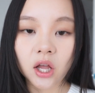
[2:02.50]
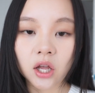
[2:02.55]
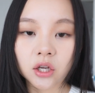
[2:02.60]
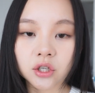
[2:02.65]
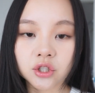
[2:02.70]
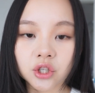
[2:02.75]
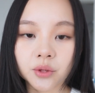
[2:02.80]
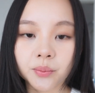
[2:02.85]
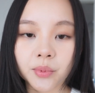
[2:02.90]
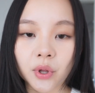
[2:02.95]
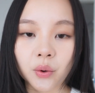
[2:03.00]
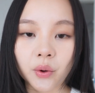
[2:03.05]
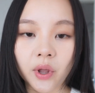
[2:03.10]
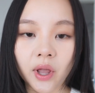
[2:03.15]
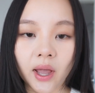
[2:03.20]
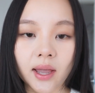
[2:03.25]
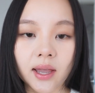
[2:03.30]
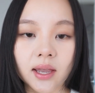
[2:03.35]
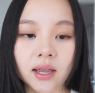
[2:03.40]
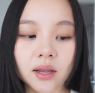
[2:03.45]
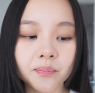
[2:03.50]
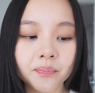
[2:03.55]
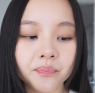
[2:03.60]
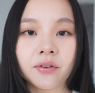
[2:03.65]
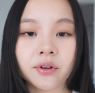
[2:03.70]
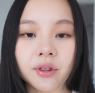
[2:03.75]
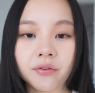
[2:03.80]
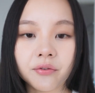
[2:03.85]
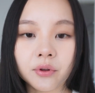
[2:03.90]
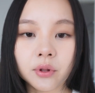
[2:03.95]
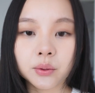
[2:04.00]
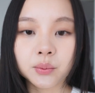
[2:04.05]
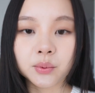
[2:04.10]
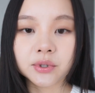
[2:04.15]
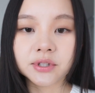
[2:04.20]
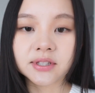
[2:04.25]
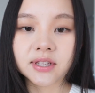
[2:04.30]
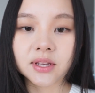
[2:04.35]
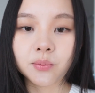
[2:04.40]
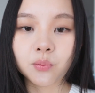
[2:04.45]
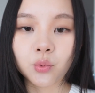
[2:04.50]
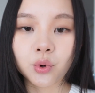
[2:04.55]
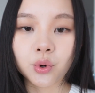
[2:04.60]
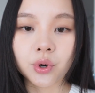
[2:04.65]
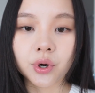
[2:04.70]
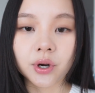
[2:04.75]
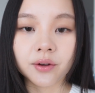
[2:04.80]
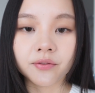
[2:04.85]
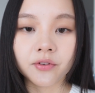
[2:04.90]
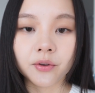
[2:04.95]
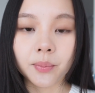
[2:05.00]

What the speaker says: Should be okay. For the full look, we can see more of a